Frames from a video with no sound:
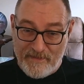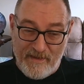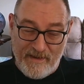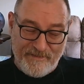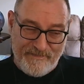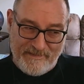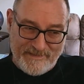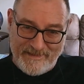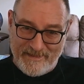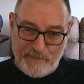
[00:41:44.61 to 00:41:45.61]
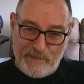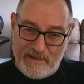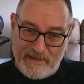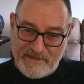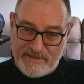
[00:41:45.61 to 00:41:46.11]
and I'd found
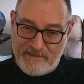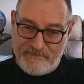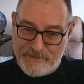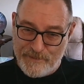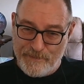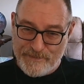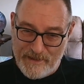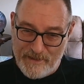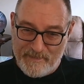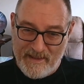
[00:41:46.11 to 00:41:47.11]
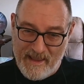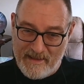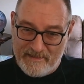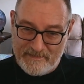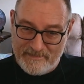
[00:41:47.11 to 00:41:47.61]
another place for short-term
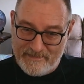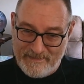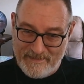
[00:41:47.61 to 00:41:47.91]
care.